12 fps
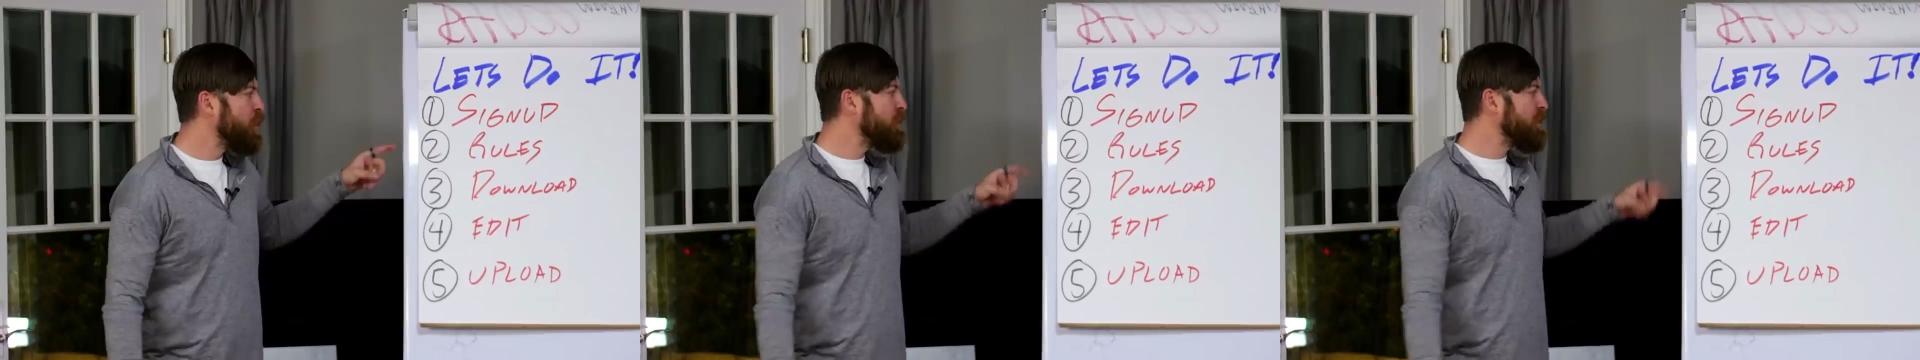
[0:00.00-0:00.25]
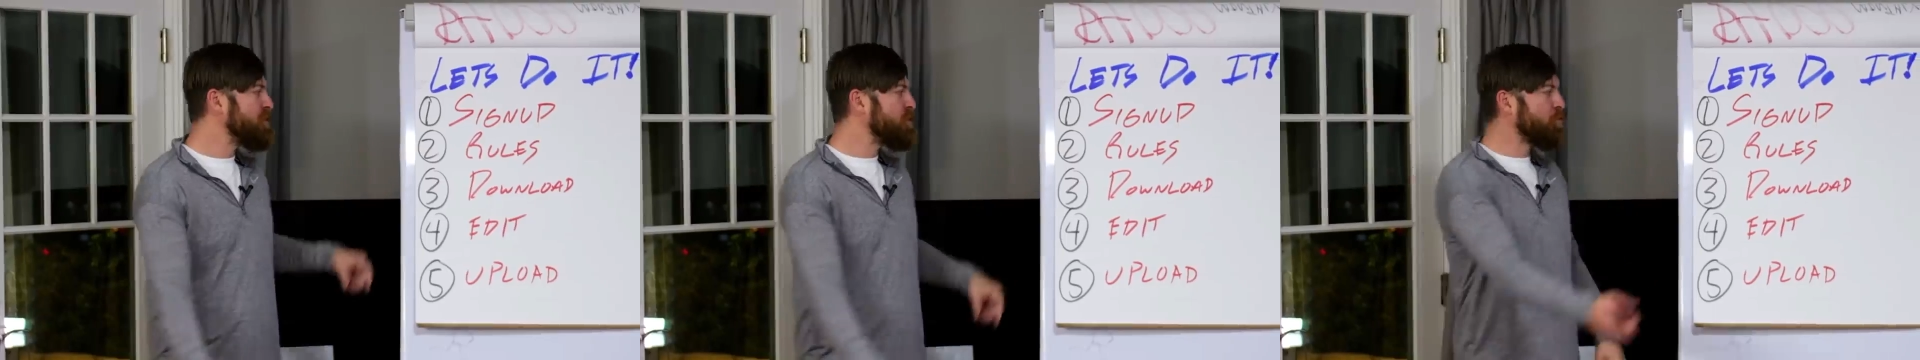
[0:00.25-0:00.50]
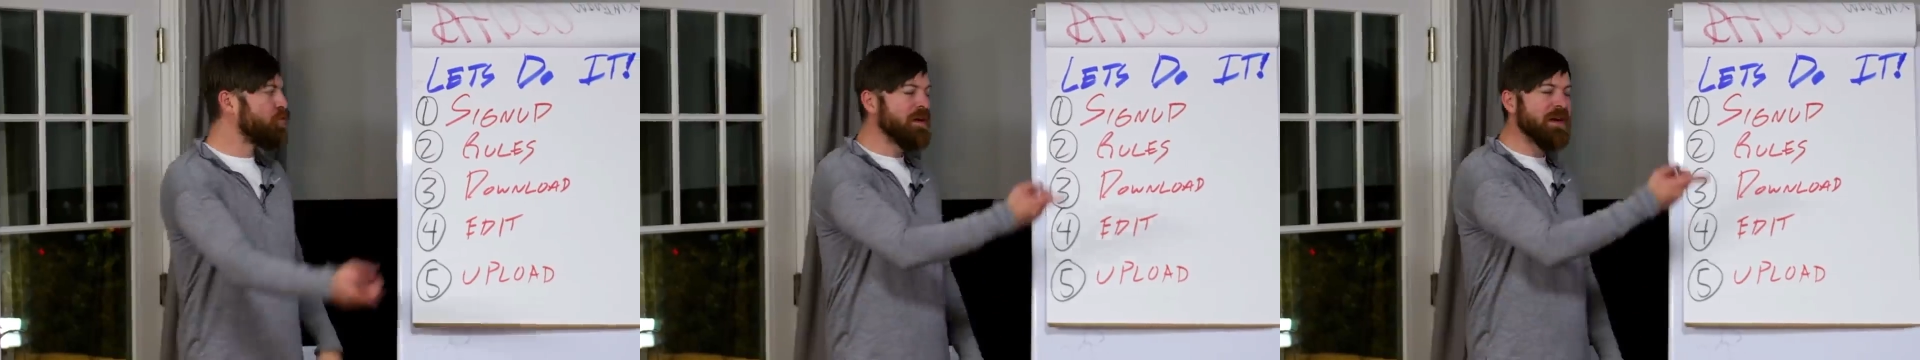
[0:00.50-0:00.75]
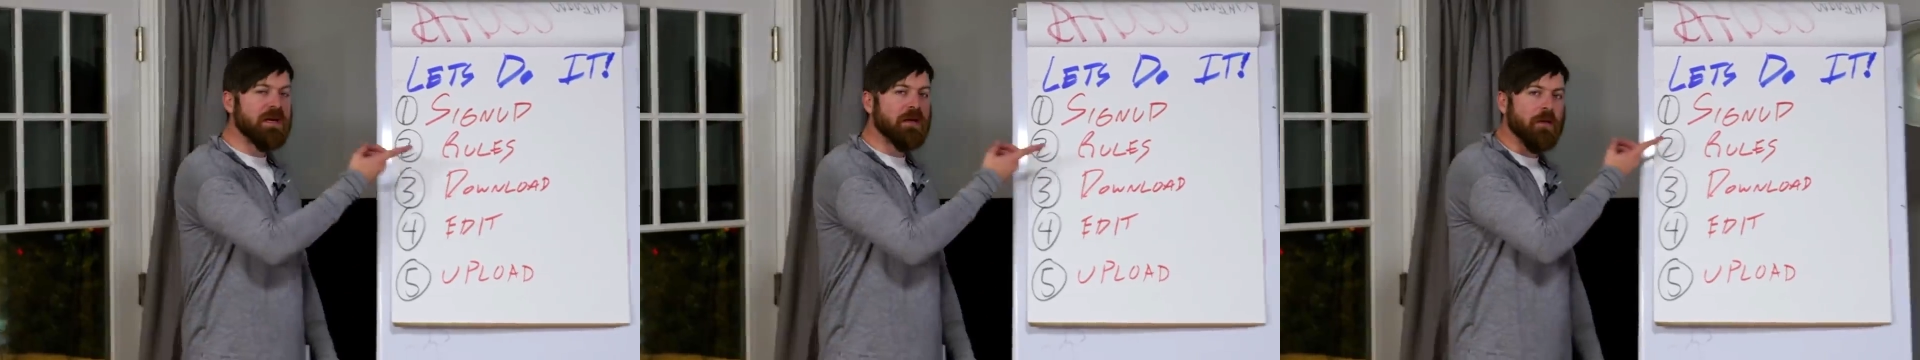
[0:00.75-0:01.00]
You need to
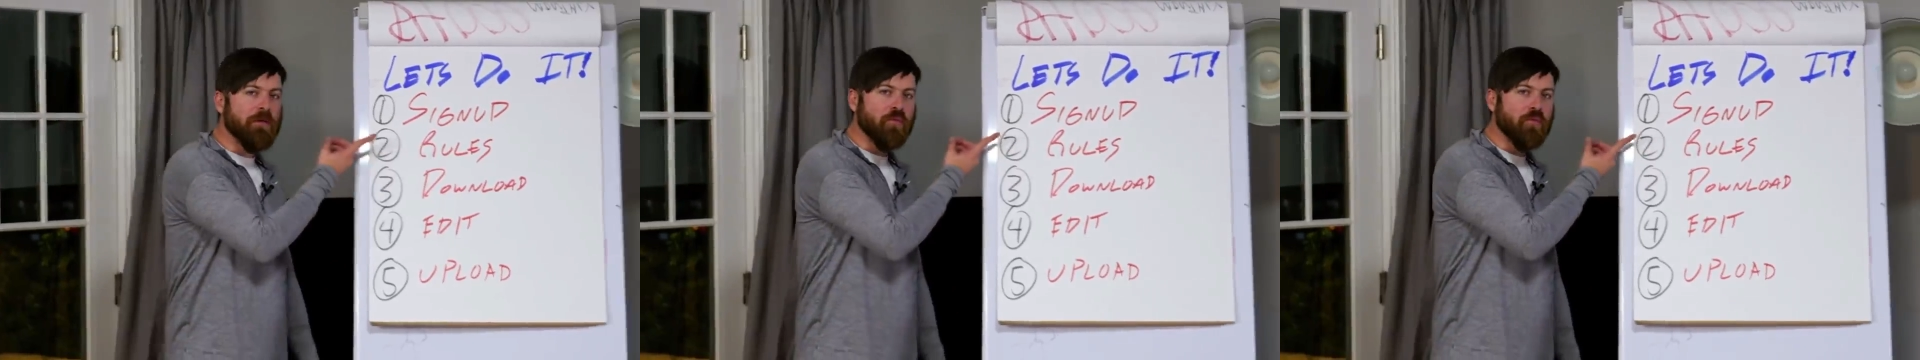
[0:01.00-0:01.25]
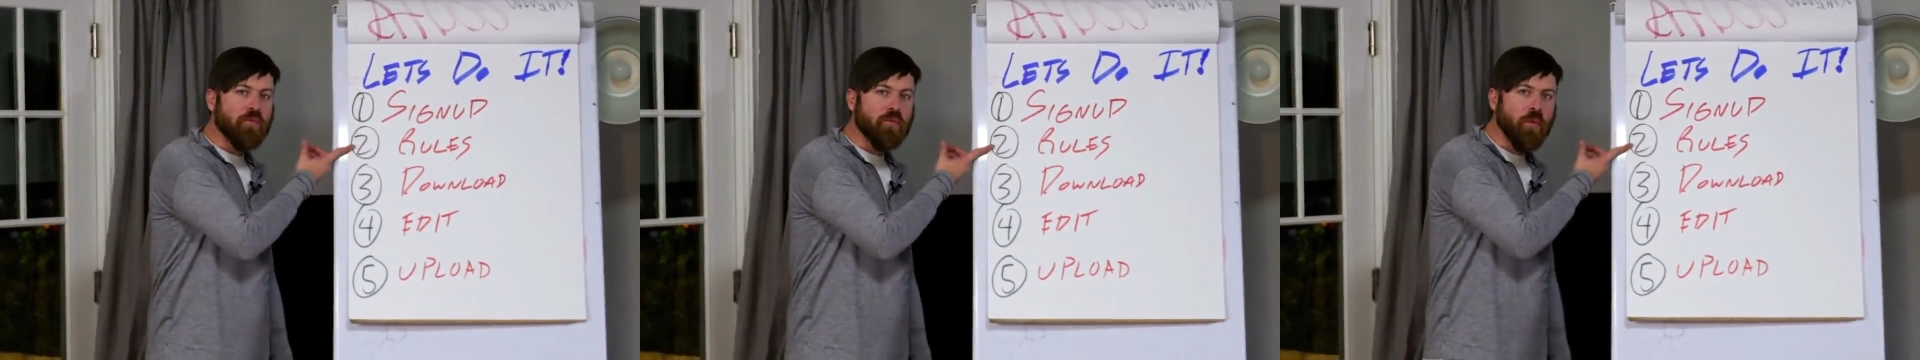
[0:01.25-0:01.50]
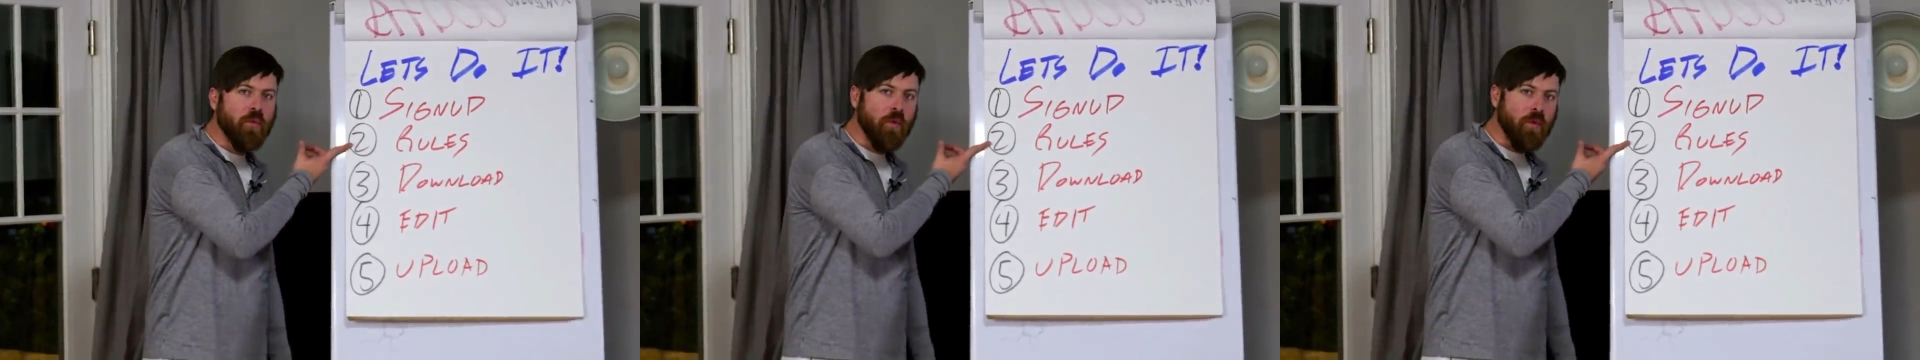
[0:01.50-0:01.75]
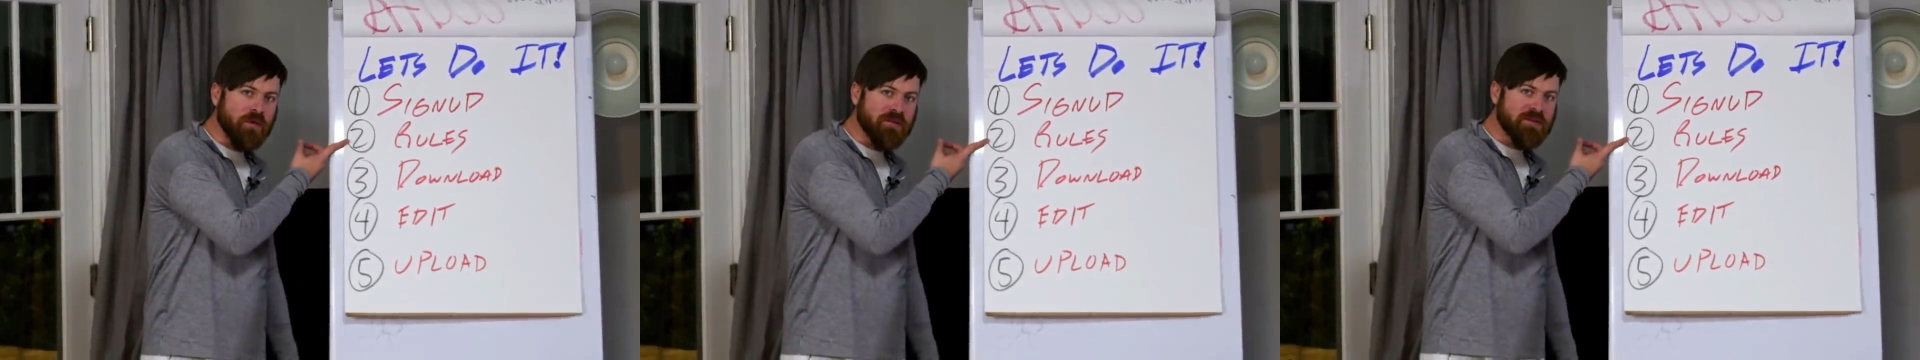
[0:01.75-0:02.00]
read the
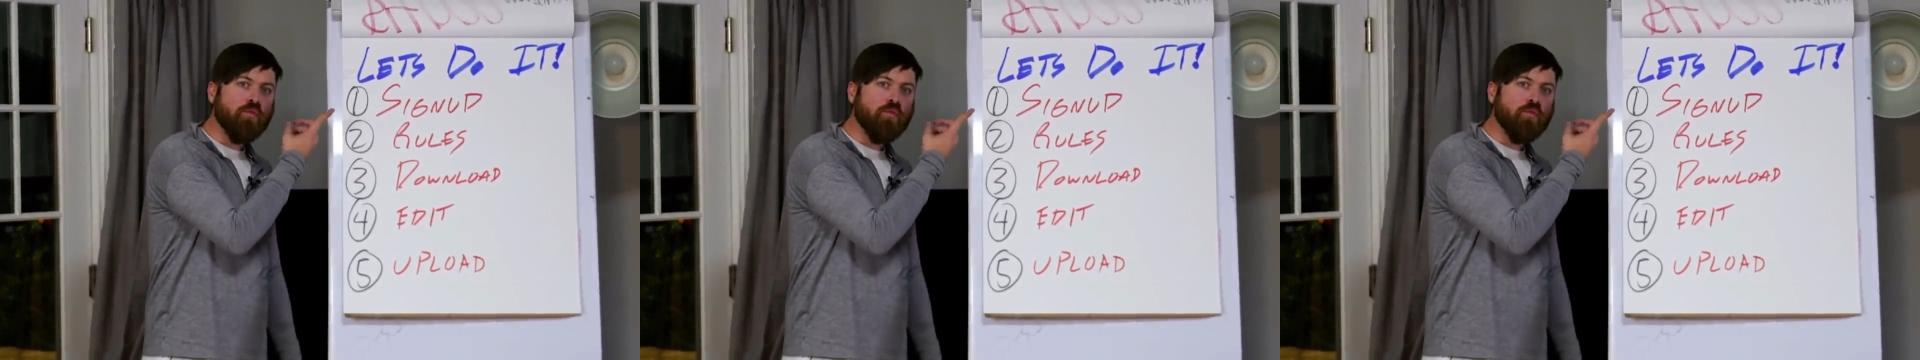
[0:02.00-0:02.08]
rules